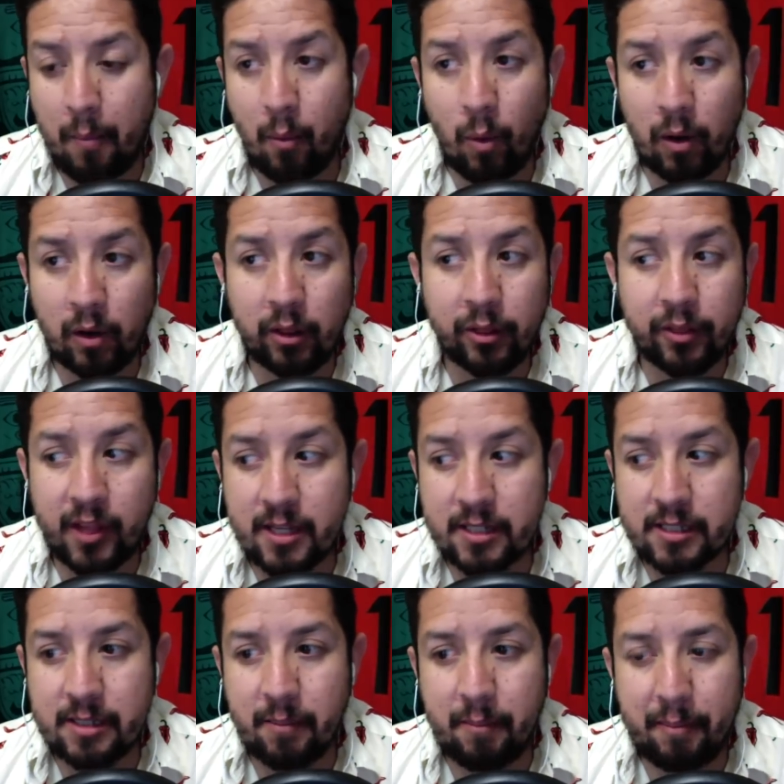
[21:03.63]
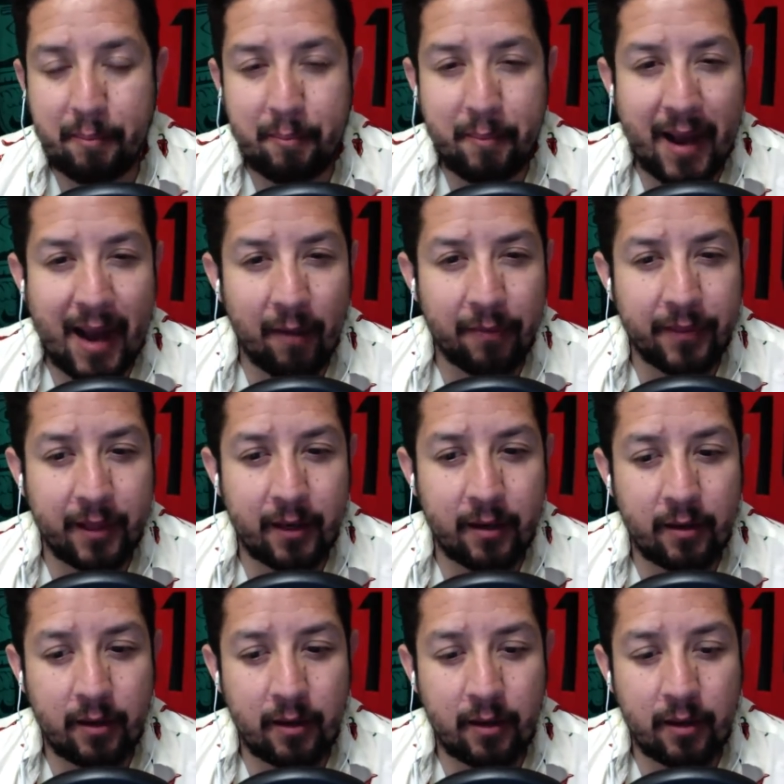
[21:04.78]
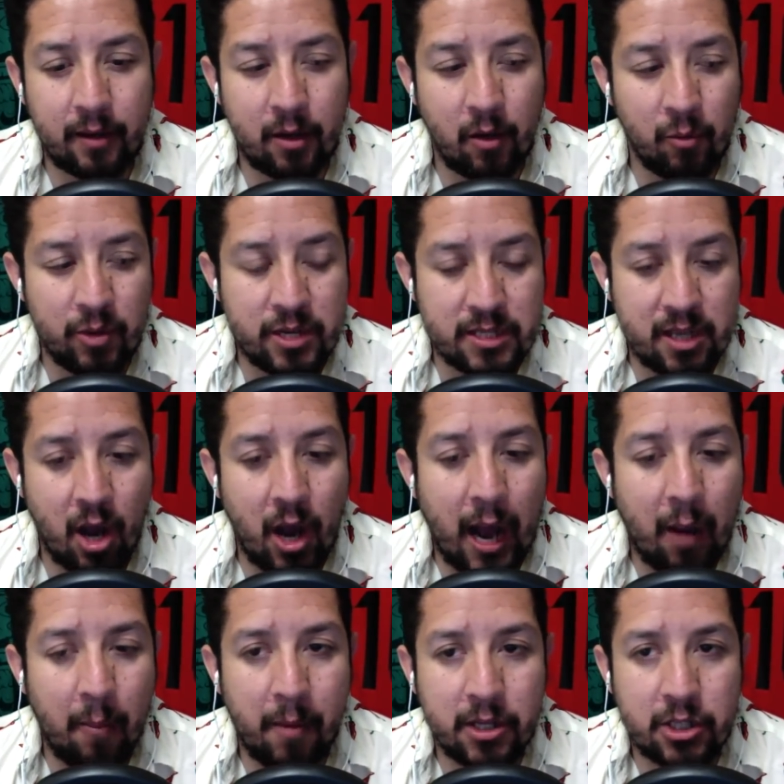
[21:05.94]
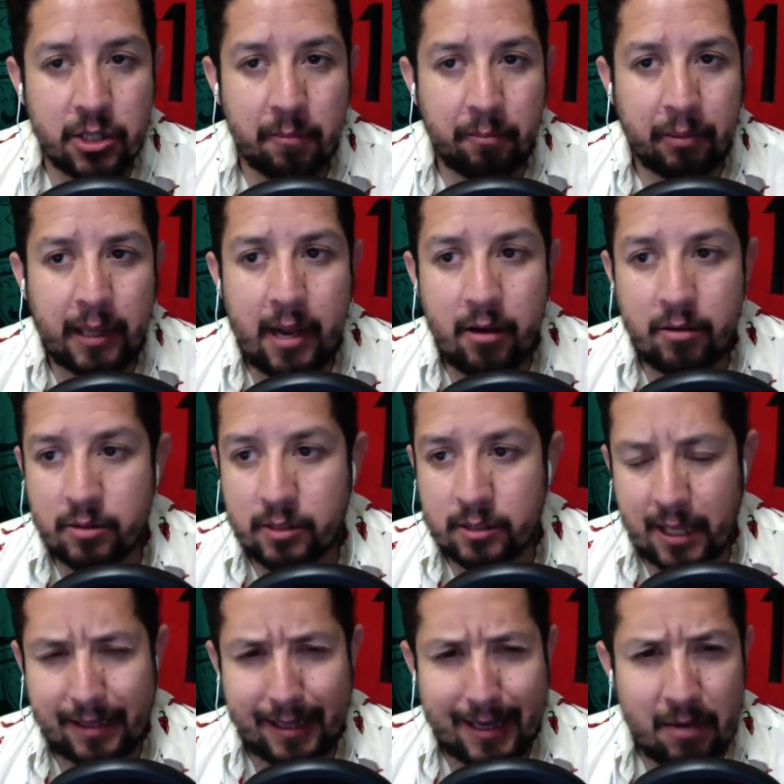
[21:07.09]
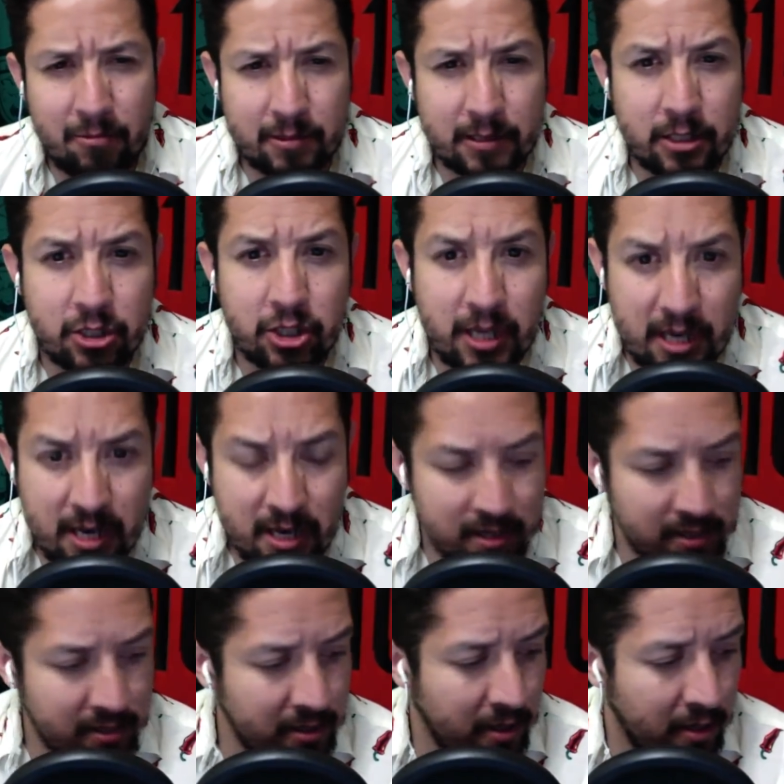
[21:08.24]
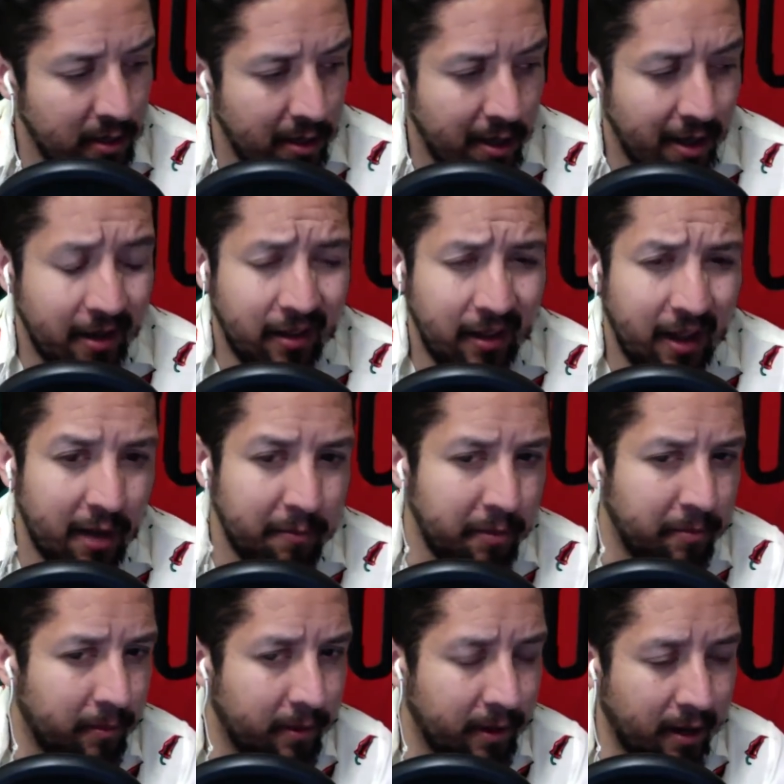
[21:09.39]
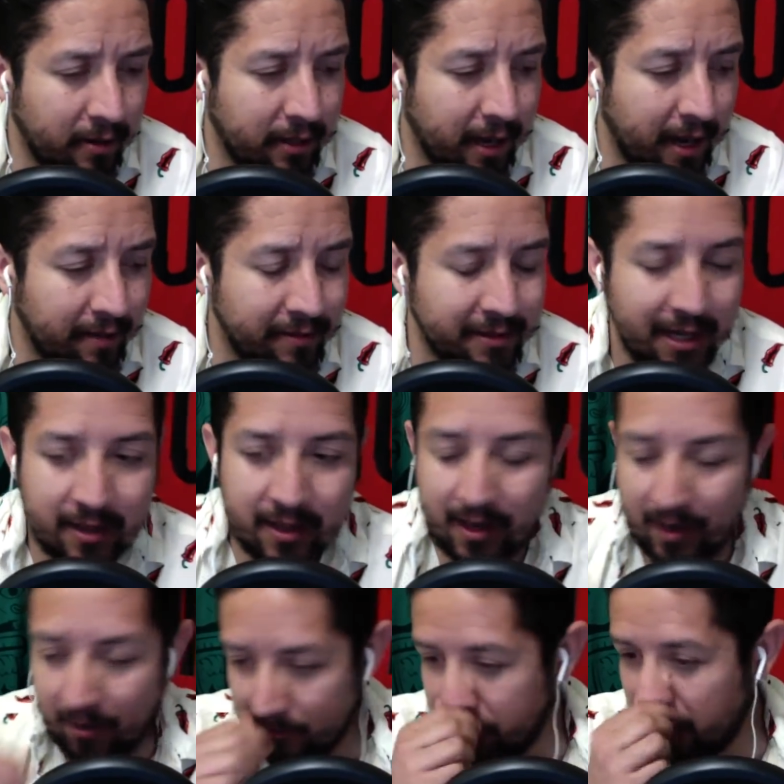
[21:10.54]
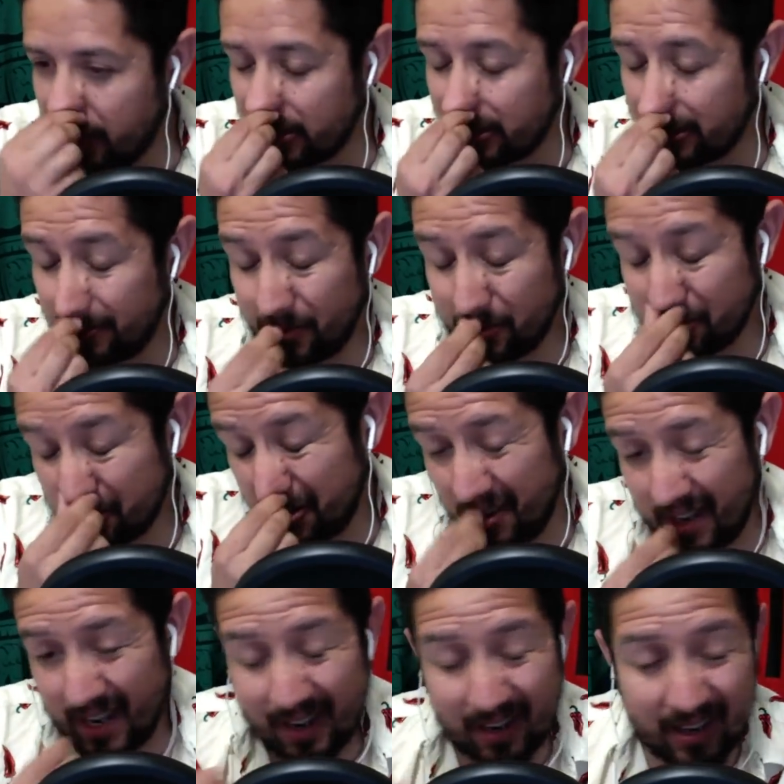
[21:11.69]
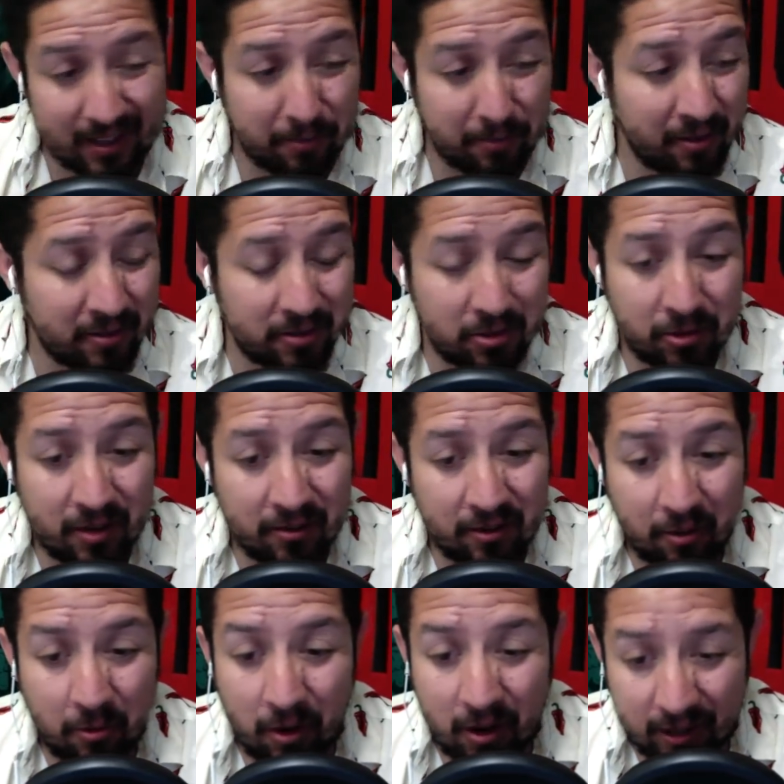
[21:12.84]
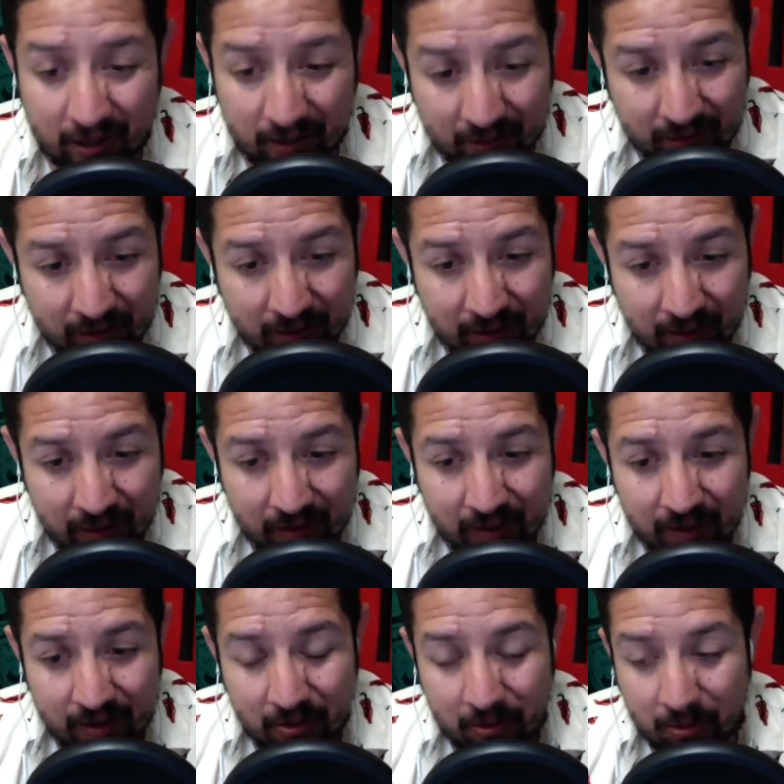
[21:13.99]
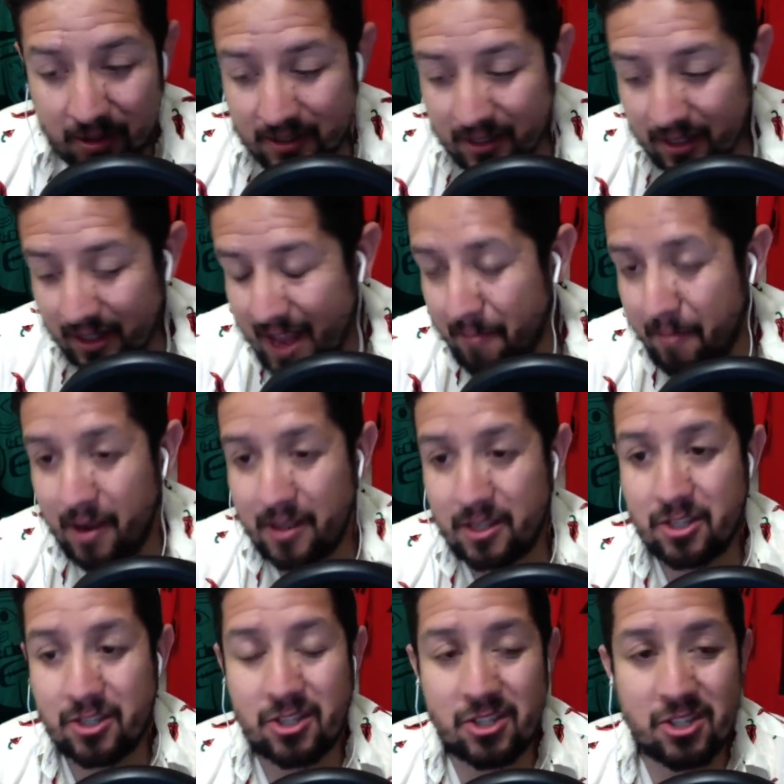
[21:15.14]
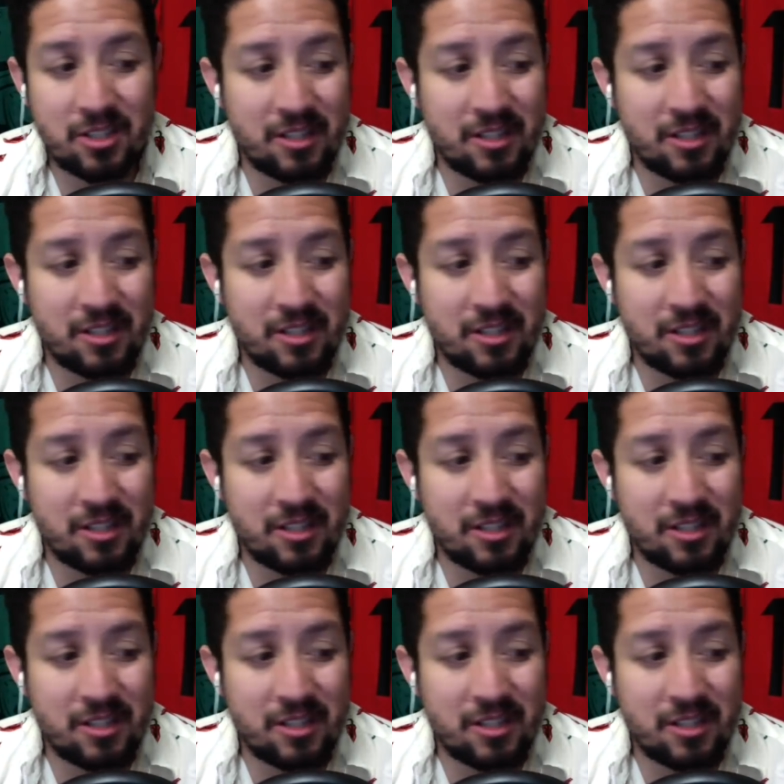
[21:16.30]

one of the things about that, we saw how much the players said that he was a genius. And a lot of people are kind of saying that it was because Osorio kind of let the players do whatever he wanted. There wasn't that much